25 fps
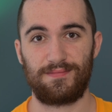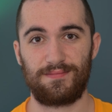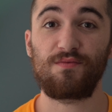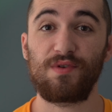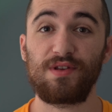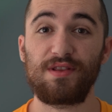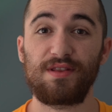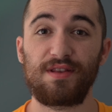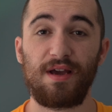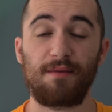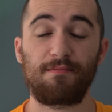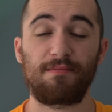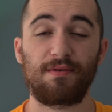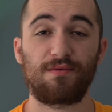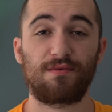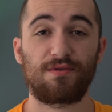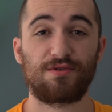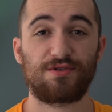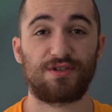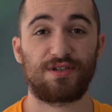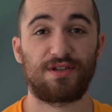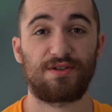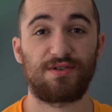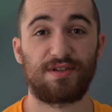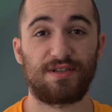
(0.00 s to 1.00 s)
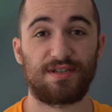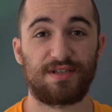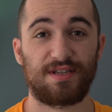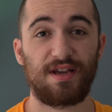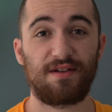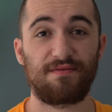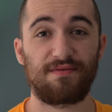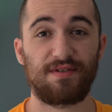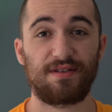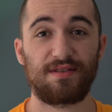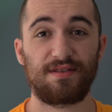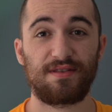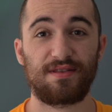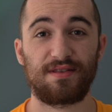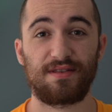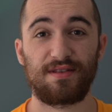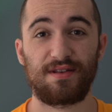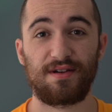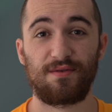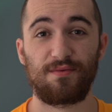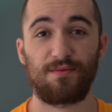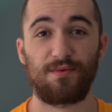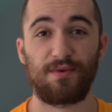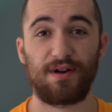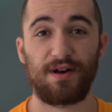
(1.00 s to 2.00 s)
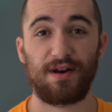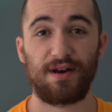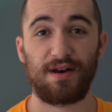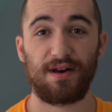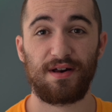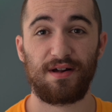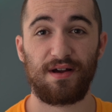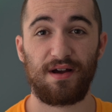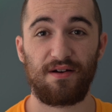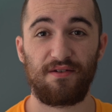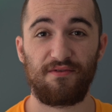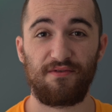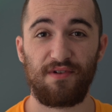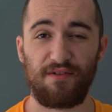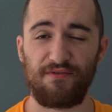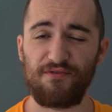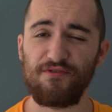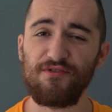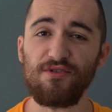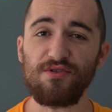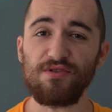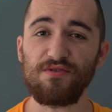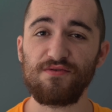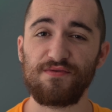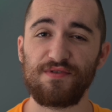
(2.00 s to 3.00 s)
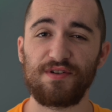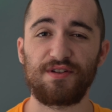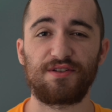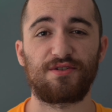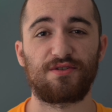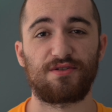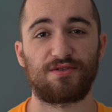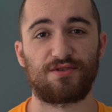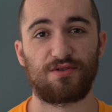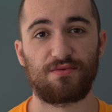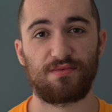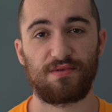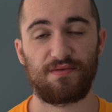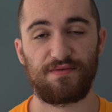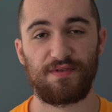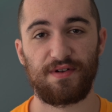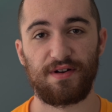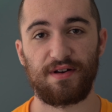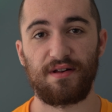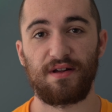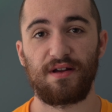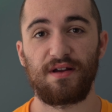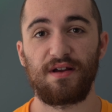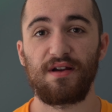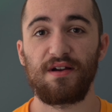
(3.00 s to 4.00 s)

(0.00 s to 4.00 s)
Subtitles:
With the Apple Watch Series 7 there were a few new features, to be fair.